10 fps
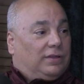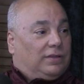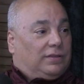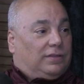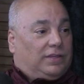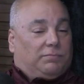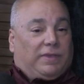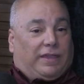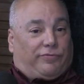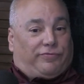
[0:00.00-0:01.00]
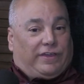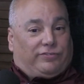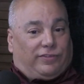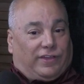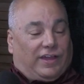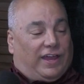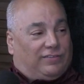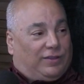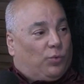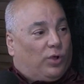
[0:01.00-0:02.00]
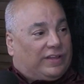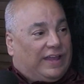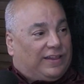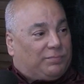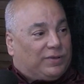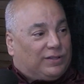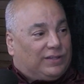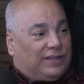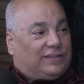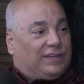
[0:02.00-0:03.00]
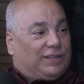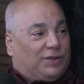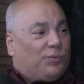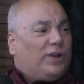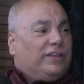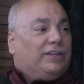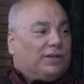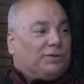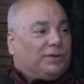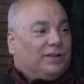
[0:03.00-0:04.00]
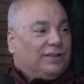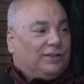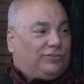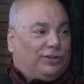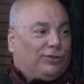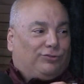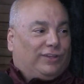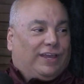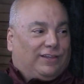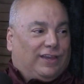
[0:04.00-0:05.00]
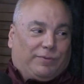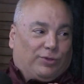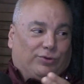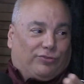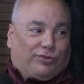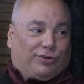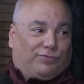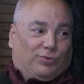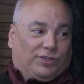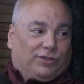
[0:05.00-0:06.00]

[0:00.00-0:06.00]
Did he make a face to the guy as they walked out of the building? Did he, what do you do? Because you don't usually get, I've been doing this 34 years.